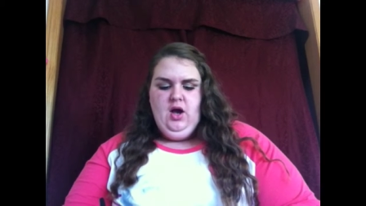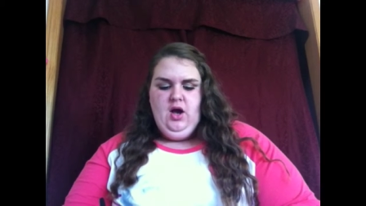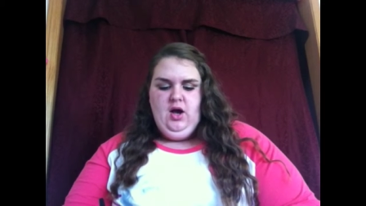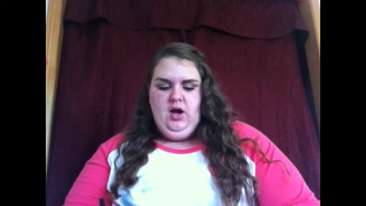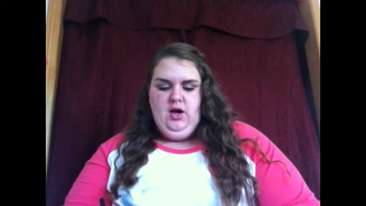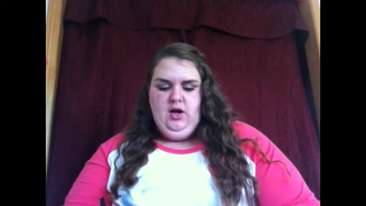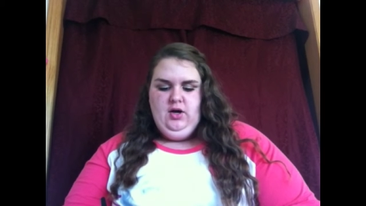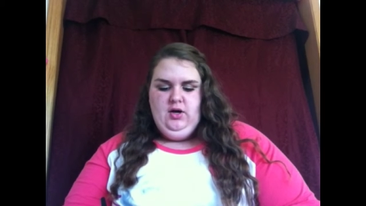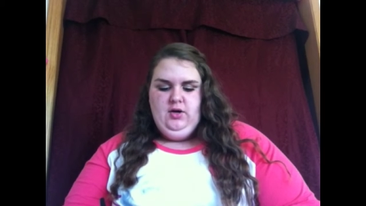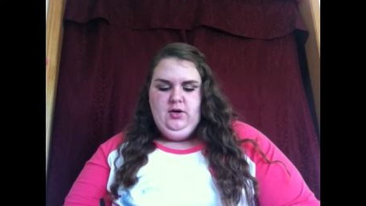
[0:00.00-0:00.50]

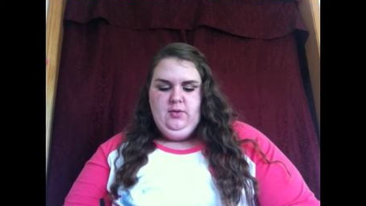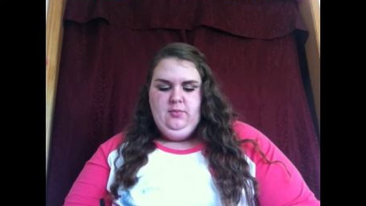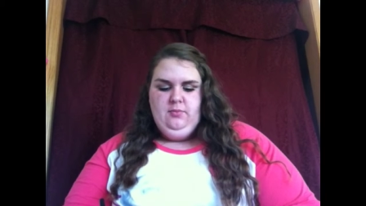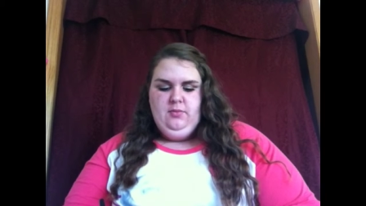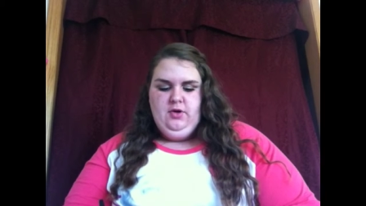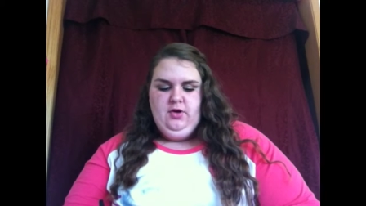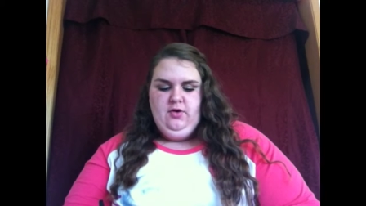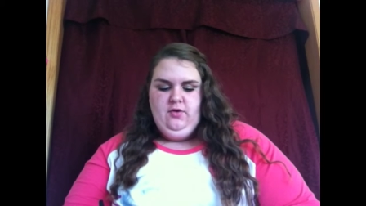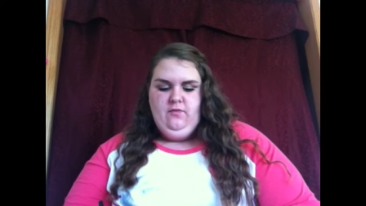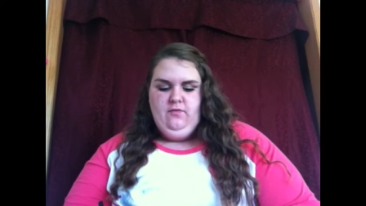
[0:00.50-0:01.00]
Um,
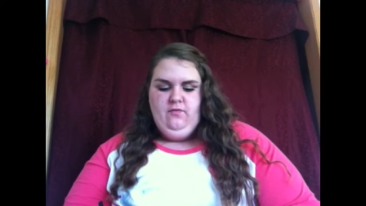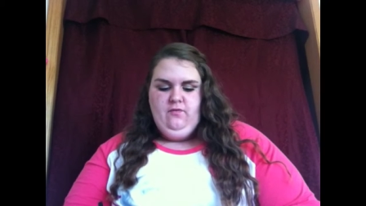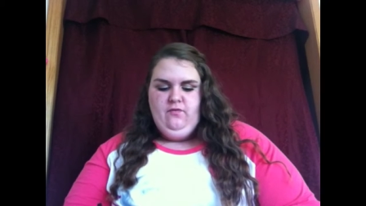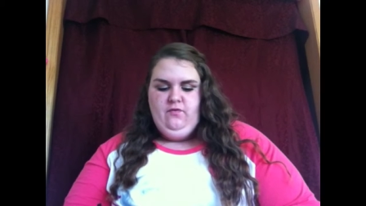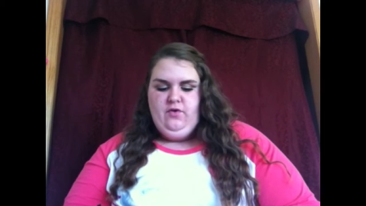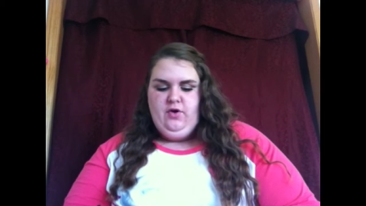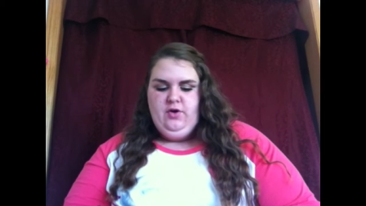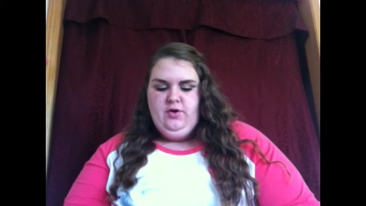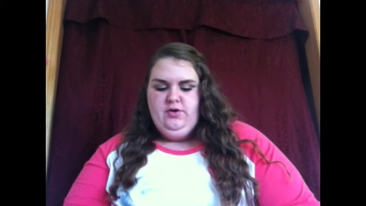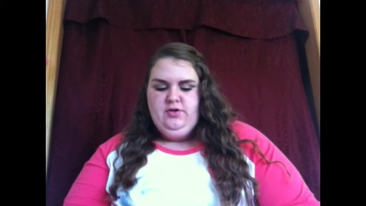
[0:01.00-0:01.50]

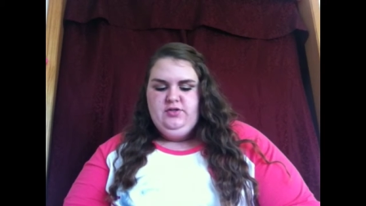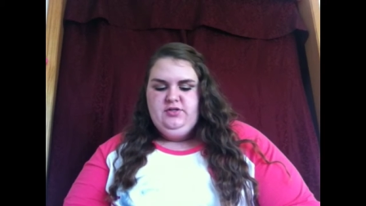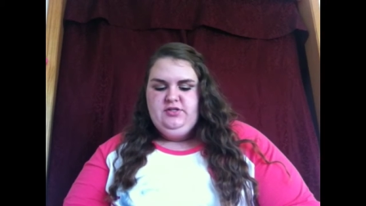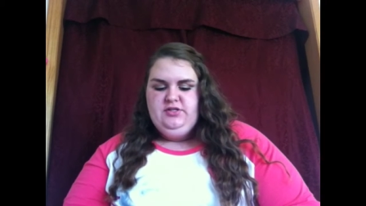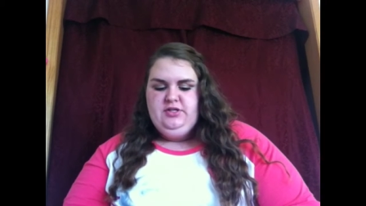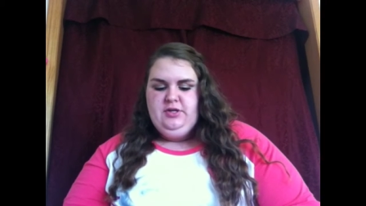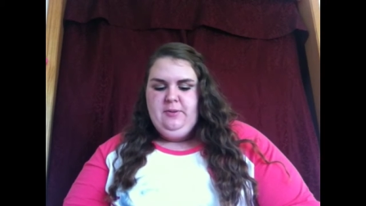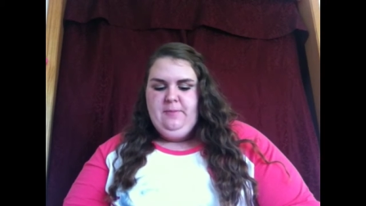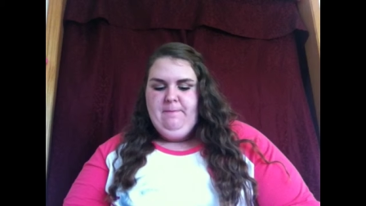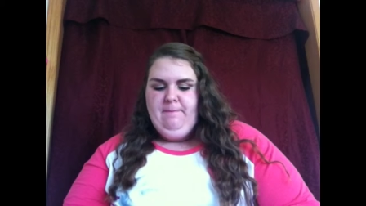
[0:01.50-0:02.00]

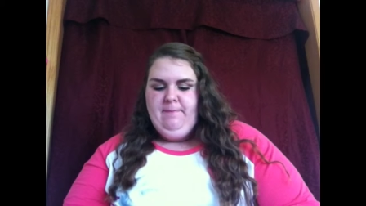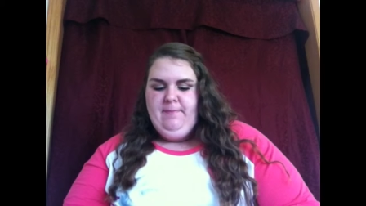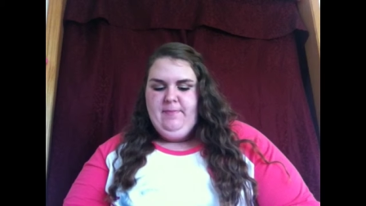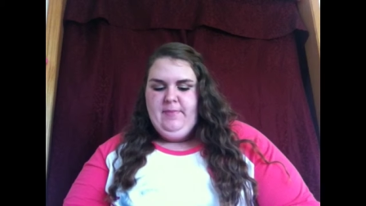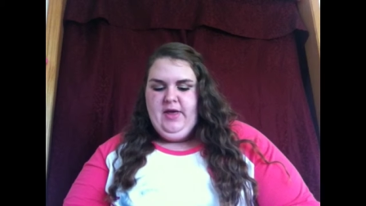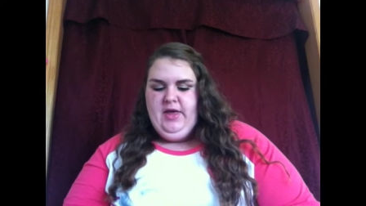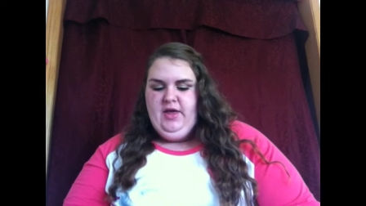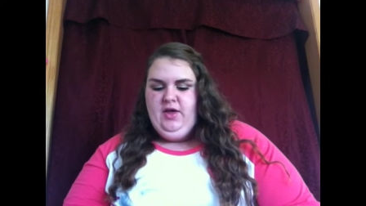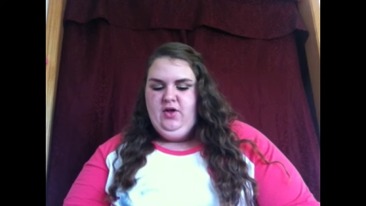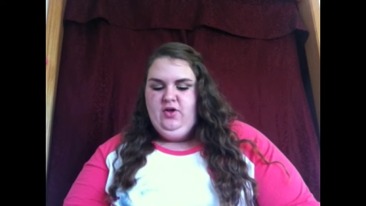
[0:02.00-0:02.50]
first
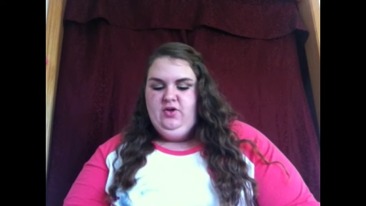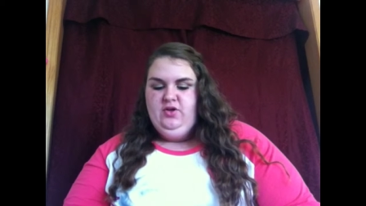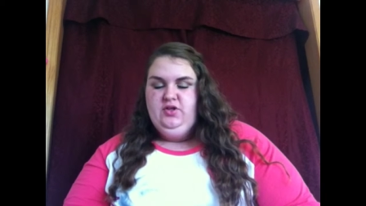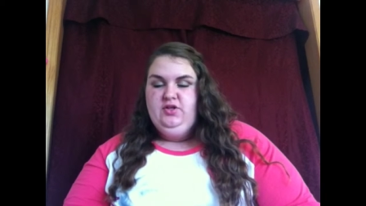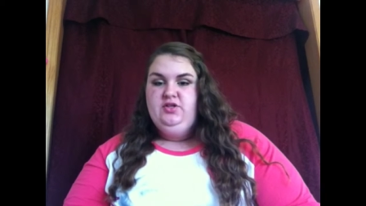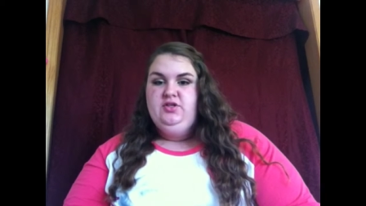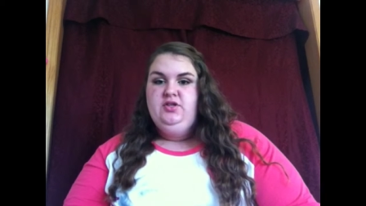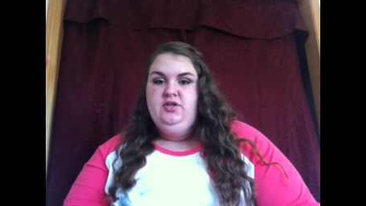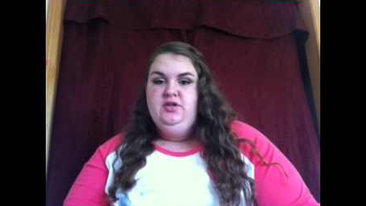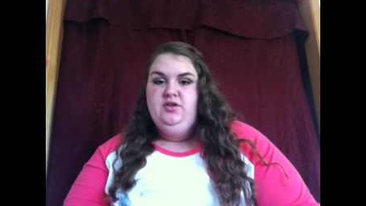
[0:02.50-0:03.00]

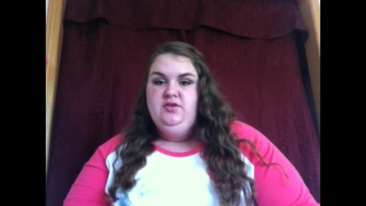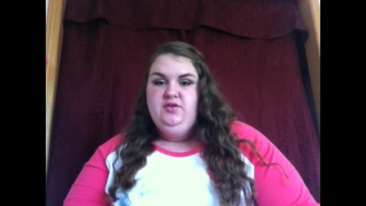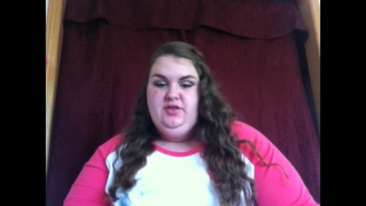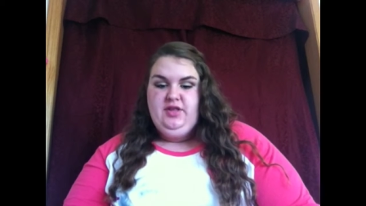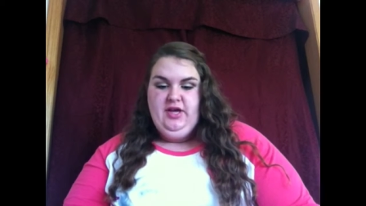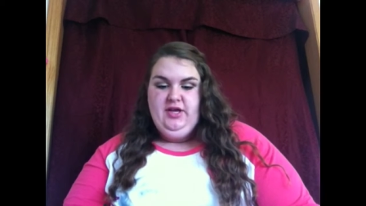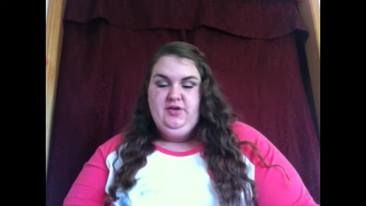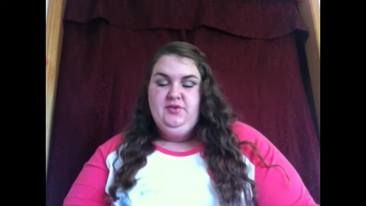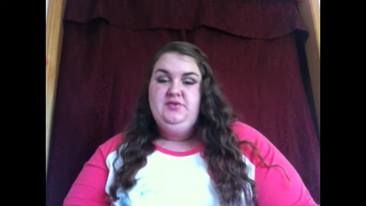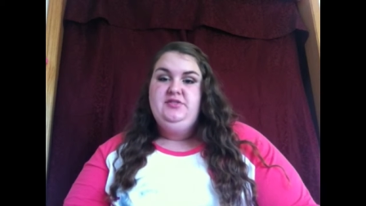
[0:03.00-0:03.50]
male
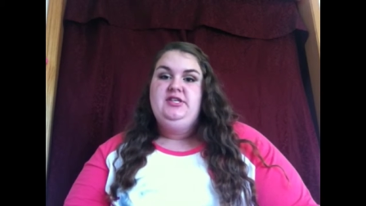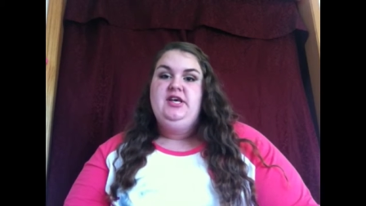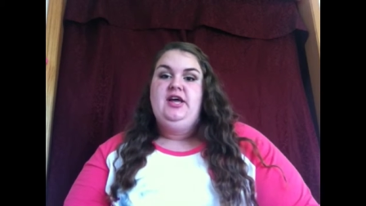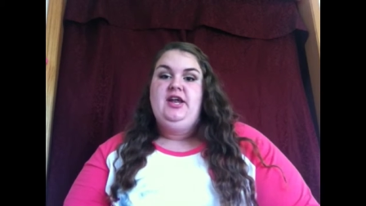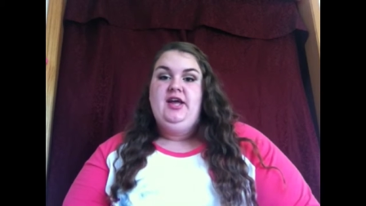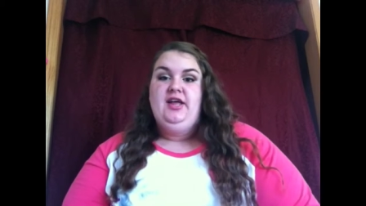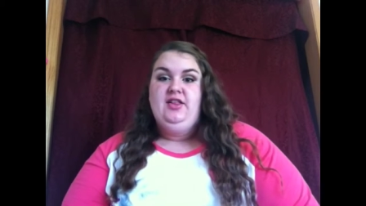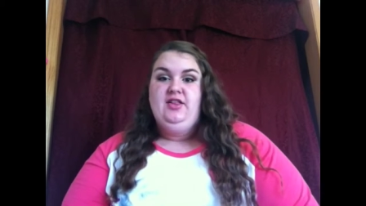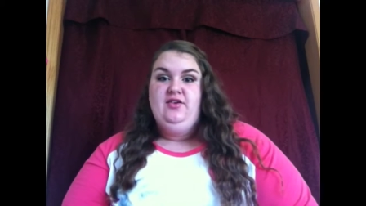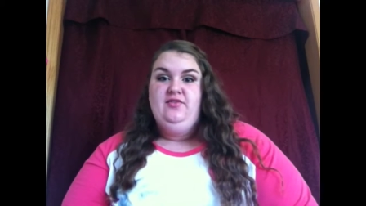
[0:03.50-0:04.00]
that you said
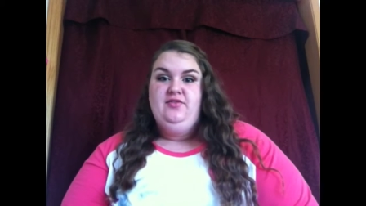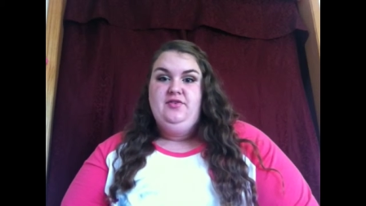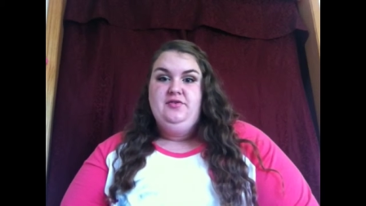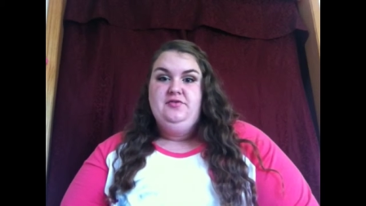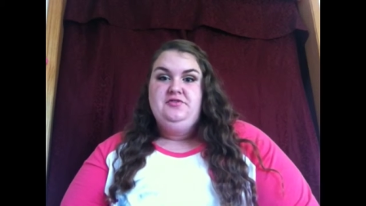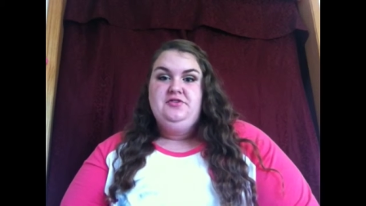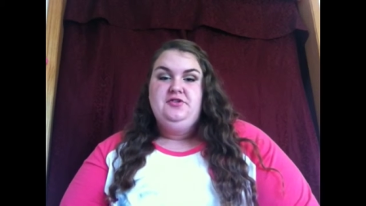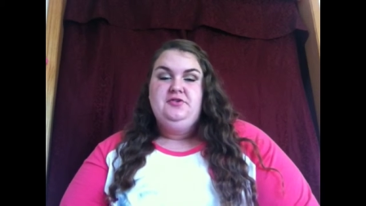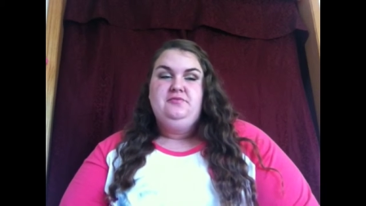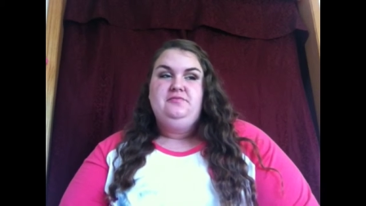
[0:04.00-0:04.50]
I love you
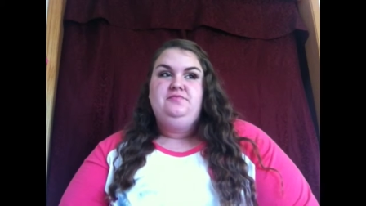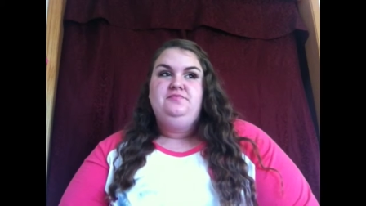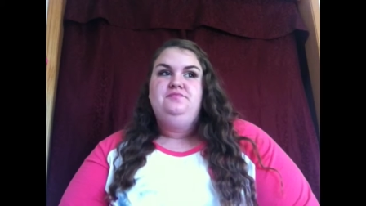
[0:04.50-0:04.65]
to.